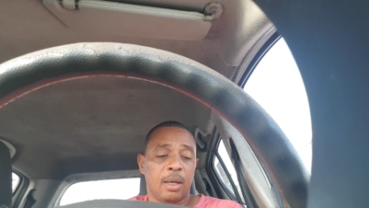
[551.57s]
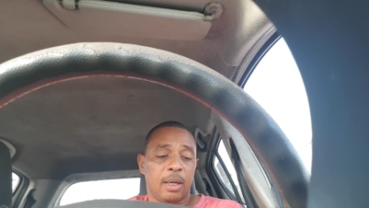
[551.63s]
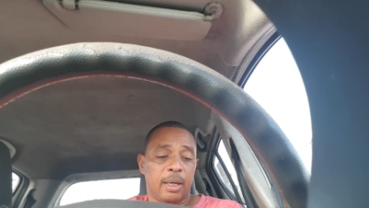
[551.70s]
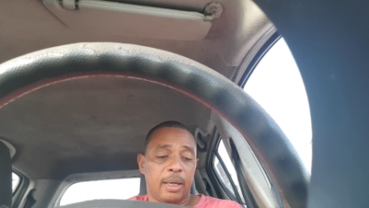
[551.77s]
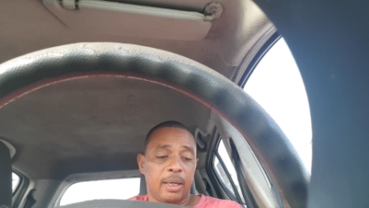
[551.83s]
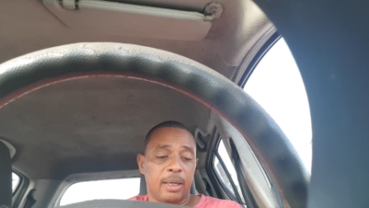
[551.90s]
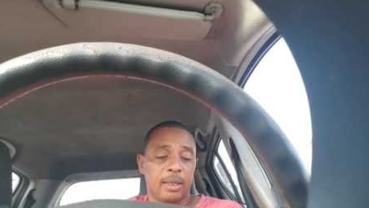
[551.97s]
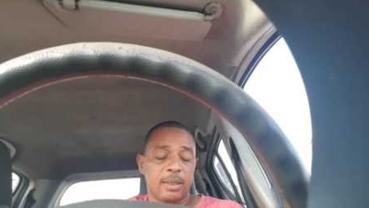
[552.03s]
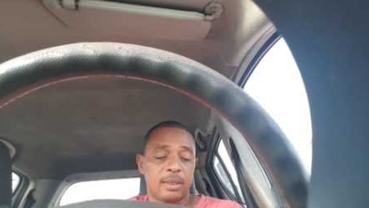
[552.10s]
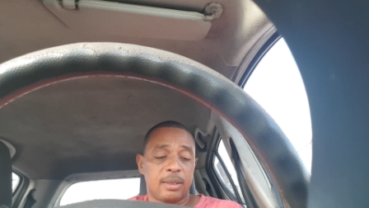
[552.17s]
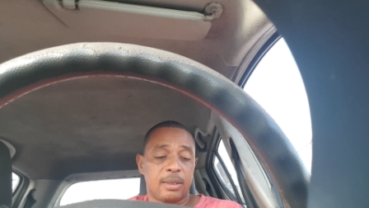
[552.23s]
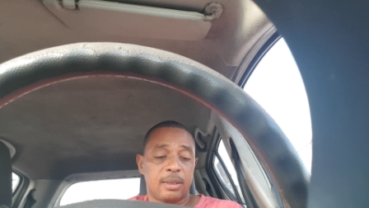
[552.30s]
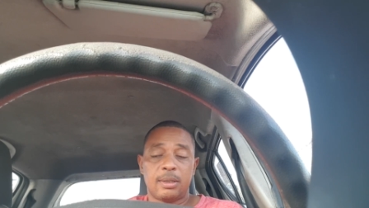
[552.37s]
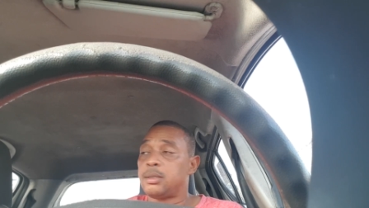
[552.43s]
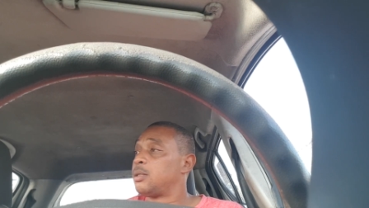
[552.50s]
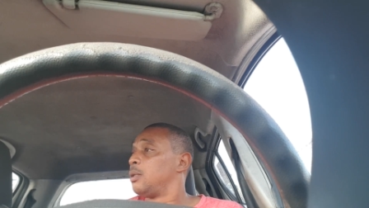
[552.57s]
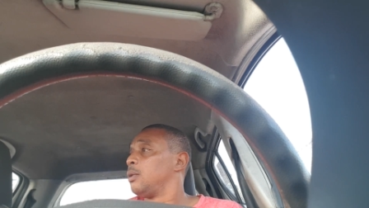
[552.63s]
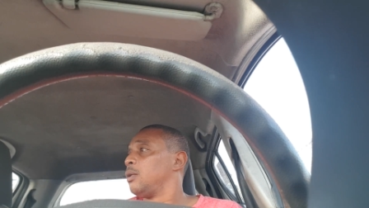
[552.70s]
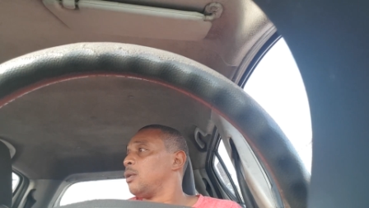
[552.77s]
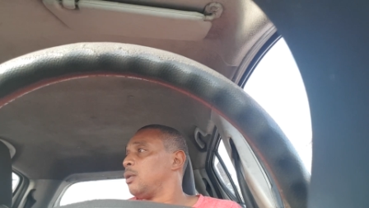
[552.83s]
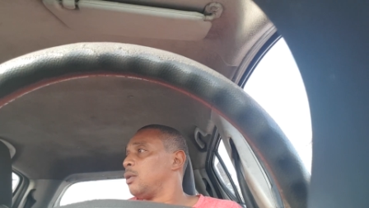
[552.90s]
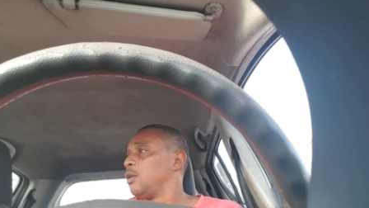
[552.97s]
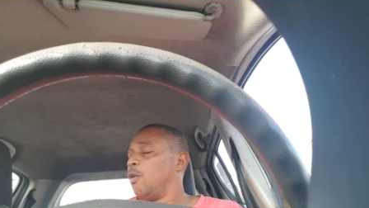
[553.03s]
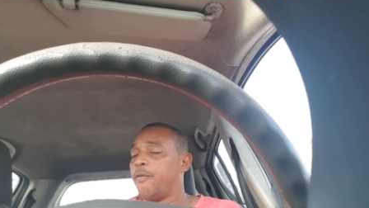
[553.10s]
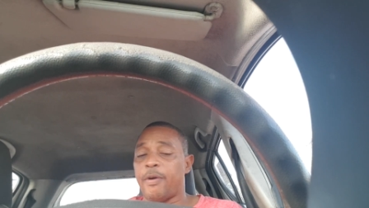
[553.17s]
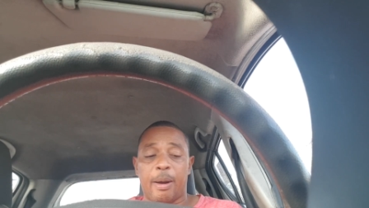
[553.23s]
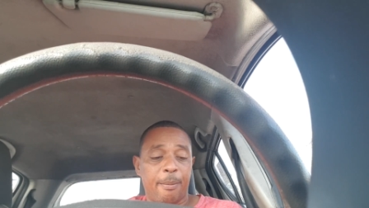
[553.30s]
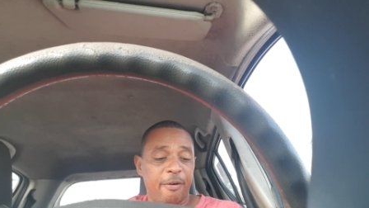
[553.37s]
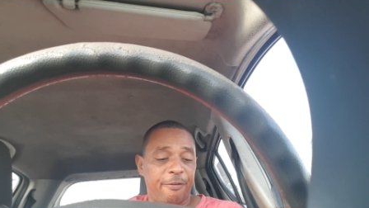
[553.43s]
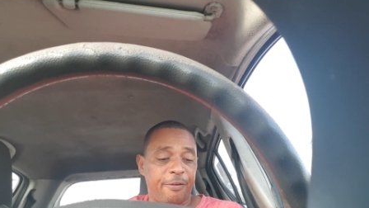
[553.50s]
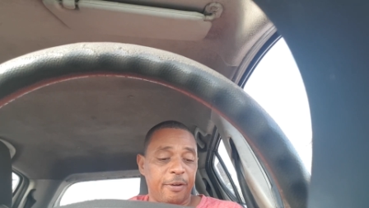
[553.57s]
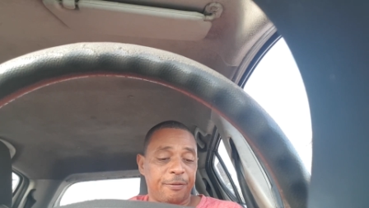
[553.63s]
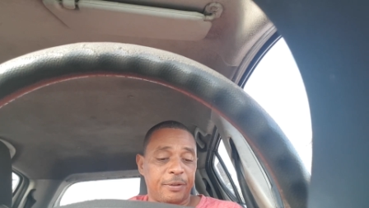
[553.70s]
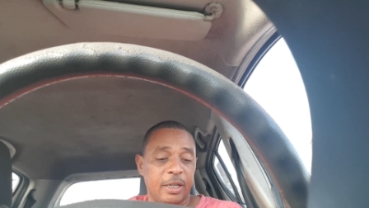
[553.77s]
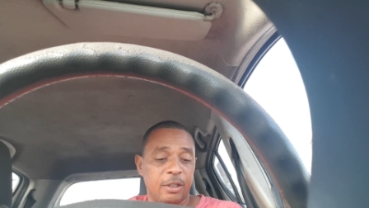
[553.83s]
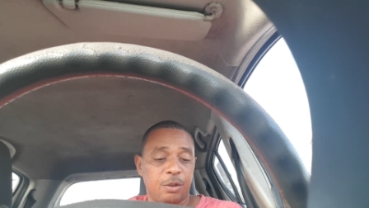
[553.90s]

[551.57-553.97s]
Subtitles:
It is November 15,